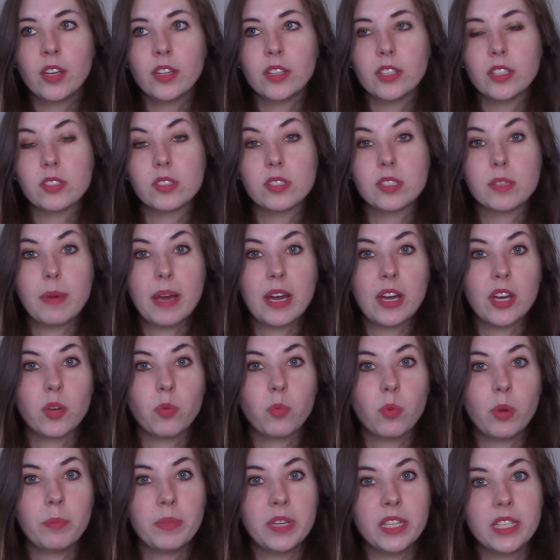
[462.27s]
This is about
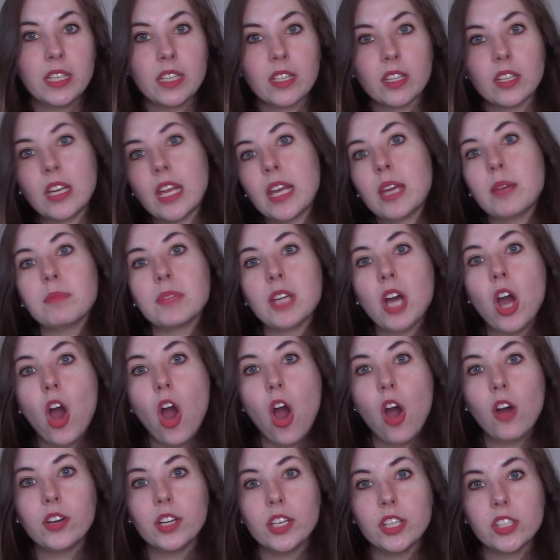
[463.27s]
a woman named
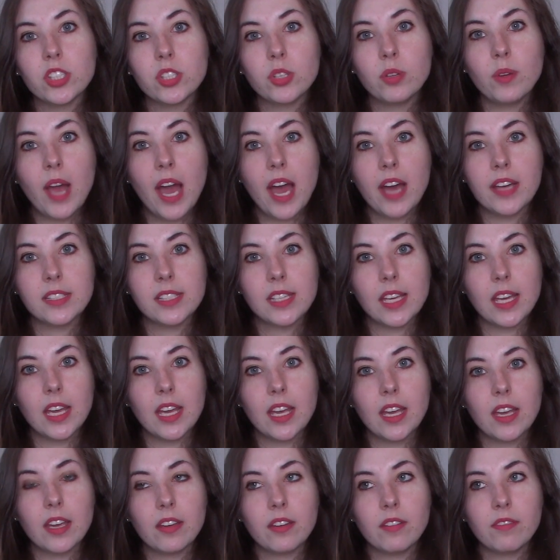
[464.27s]
Hollis who has
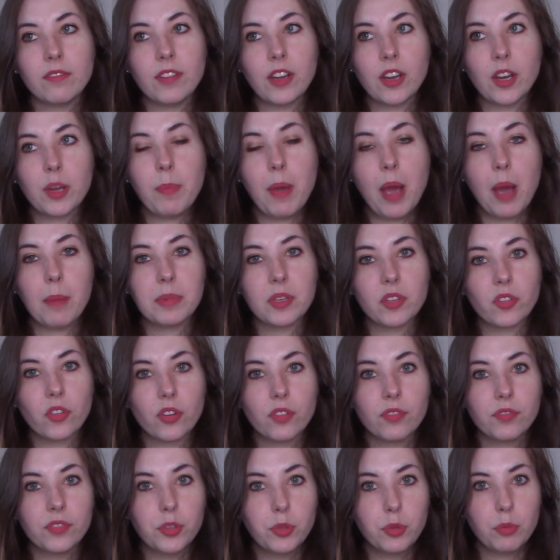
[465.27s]
a very
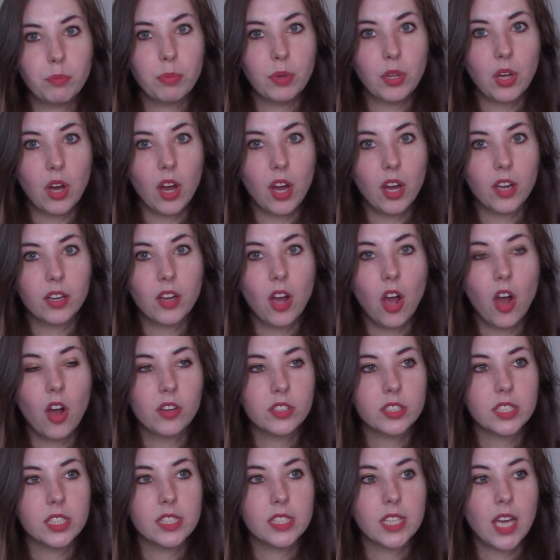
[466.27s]
popular food blog.
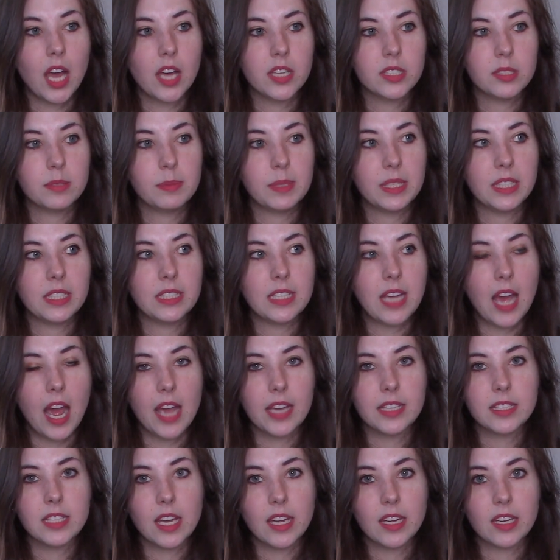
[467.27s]
Hollis's husband
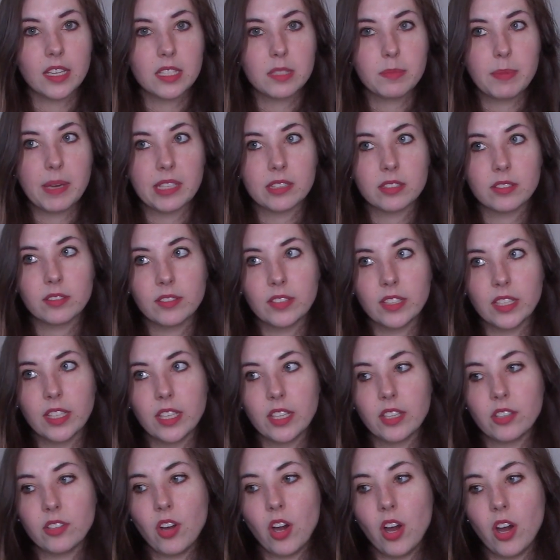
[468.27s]
dies
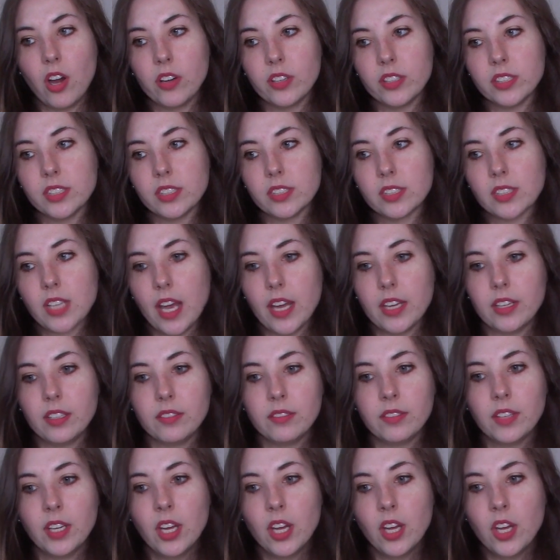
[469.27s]
unexpectedly, and Hollis is kind
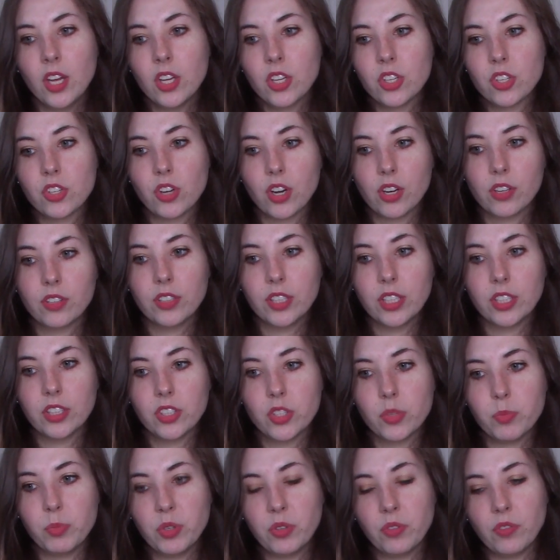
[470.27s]
of struggling
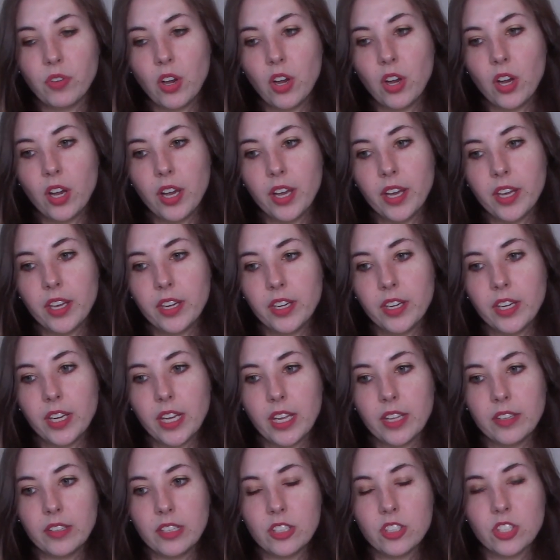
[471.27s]
to move on,
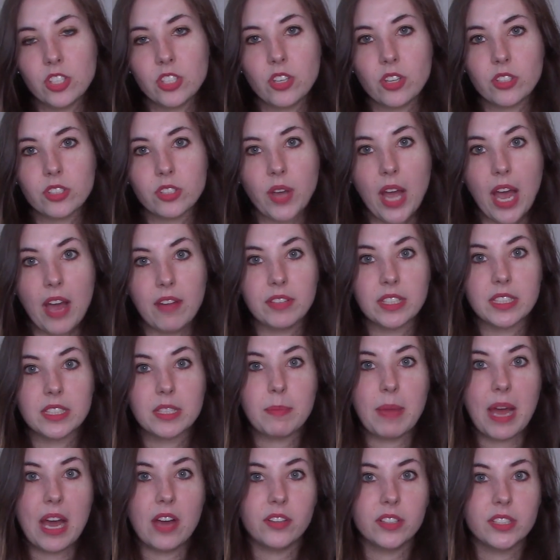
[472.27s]
and then she's also having
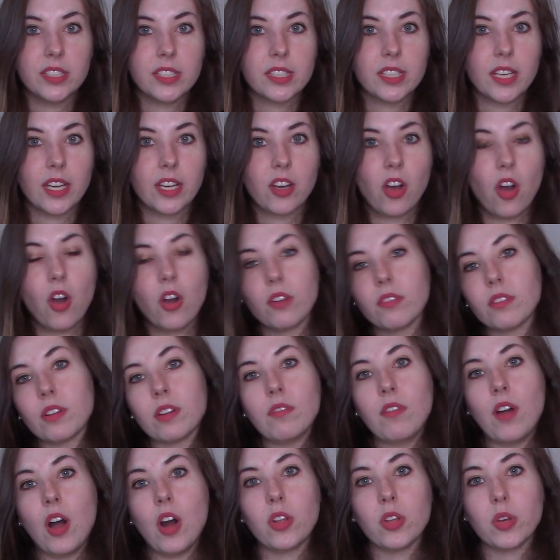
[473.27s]
to balance like all of
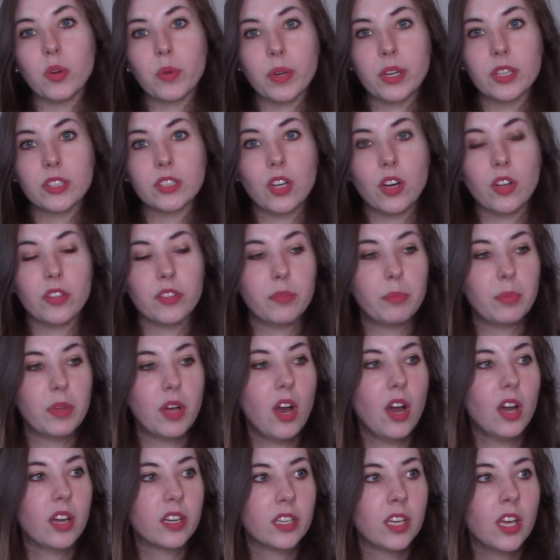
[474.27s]
her followers on the
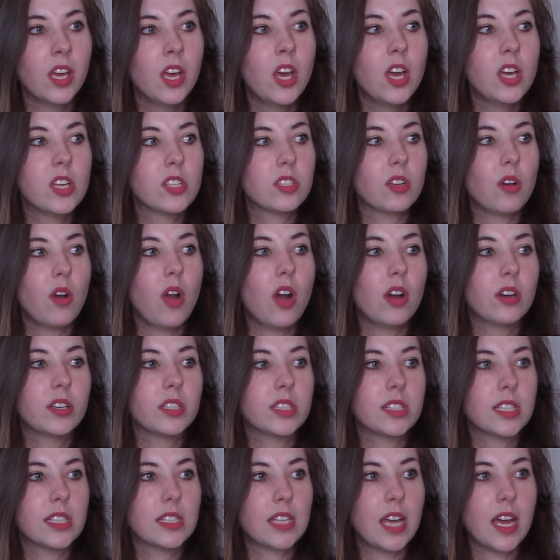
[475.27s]
blog. So
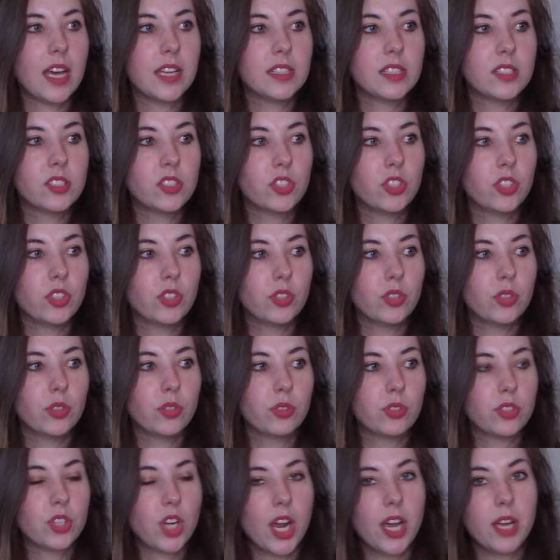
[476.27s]
Hollis decides
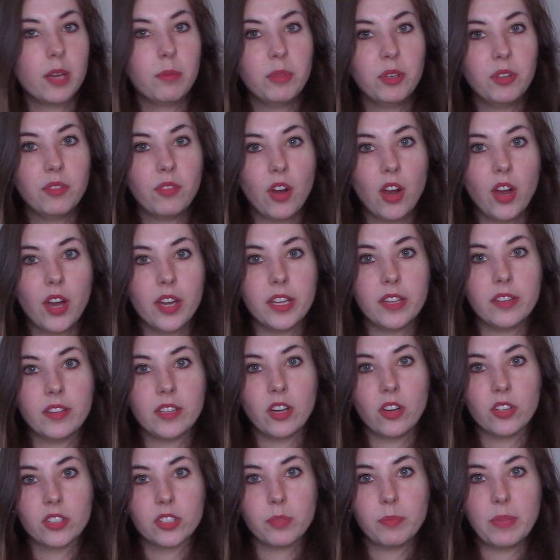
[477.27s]
to try and move on and
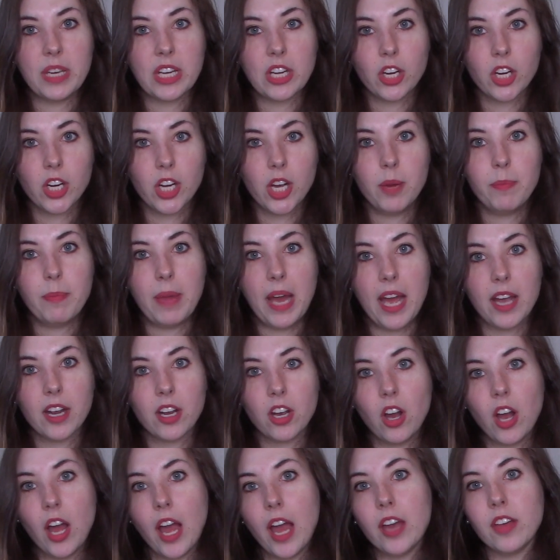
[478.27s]
then also make her
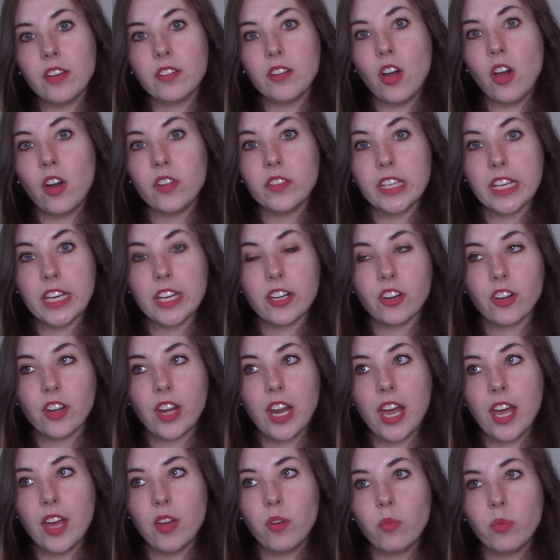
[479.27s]
comeback on the
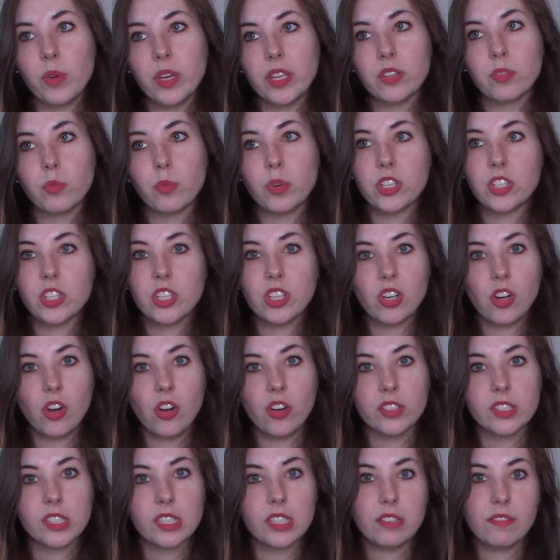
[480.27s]
internet with what she
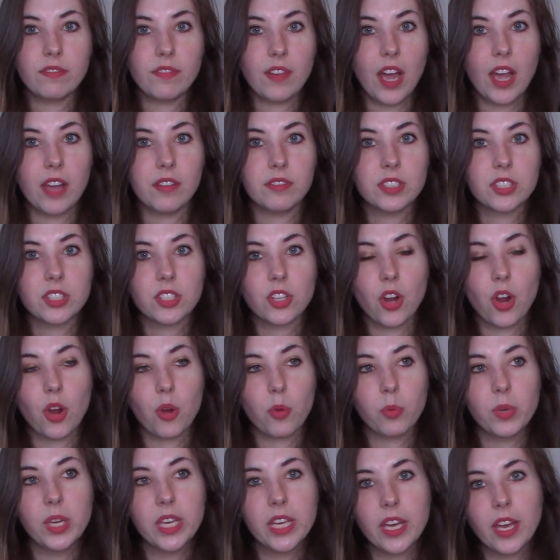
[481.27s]
calls the
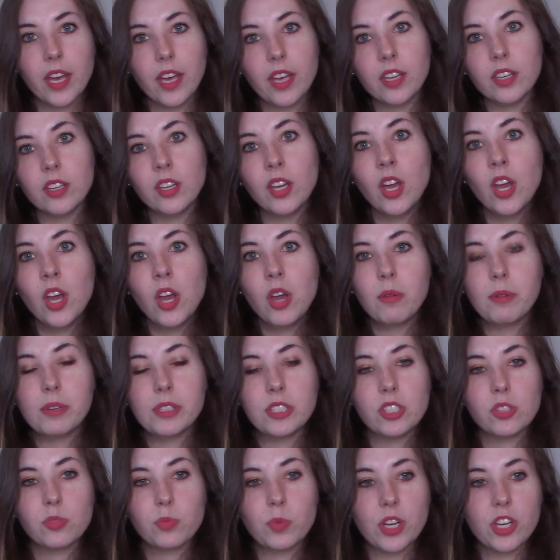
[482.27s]
5-Star Weekend,
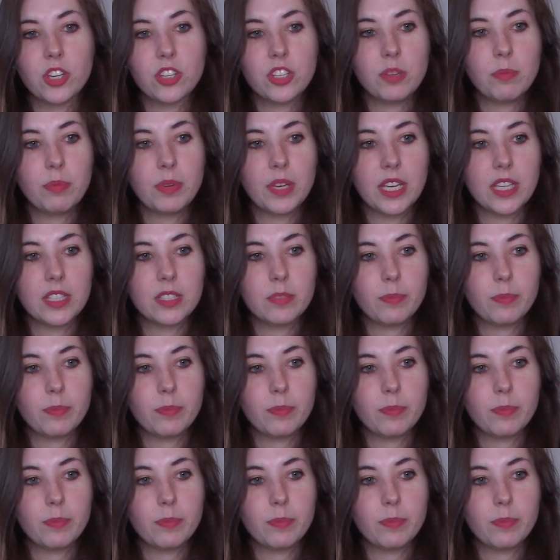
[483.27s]
which is where she plans a